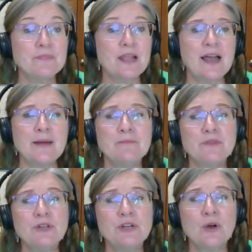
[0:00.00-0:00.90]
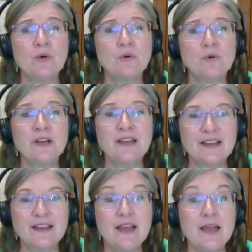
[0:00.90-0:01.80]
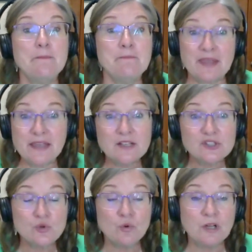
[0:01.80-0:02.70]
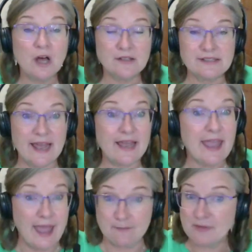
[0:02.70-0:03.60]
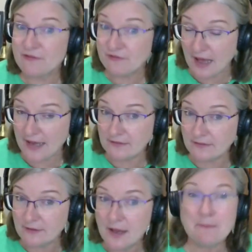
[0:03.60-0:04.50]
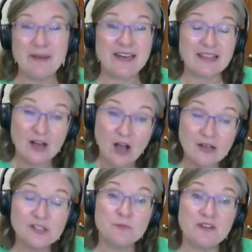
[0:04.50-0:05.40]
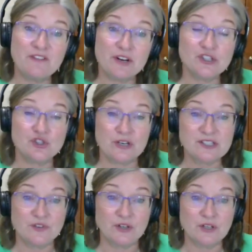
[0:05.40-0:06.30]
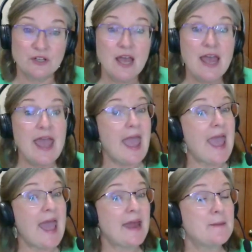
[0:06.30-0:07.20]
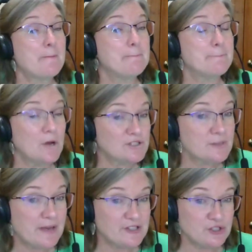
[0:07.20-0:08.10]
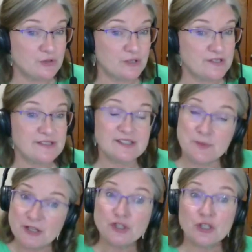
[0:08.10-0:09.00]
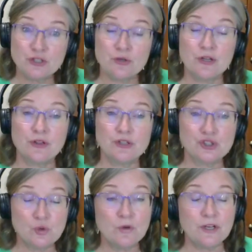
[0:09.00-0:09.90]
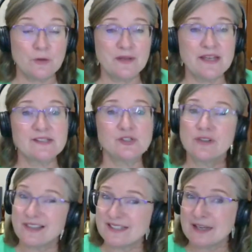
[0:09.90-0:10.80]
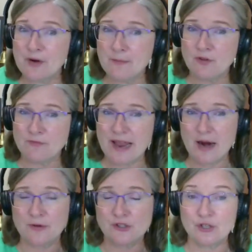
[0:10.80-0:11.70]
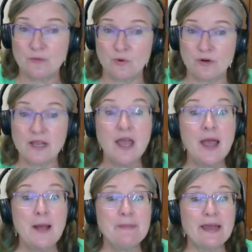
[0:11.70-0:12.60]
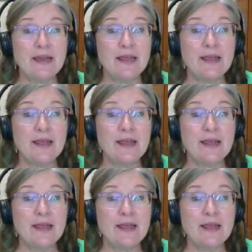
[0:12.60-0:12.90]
Being at school all day can be fun, but it can also be very stressful. And most of my students, especially during the school year, because during the summer I move my hours to the morning, but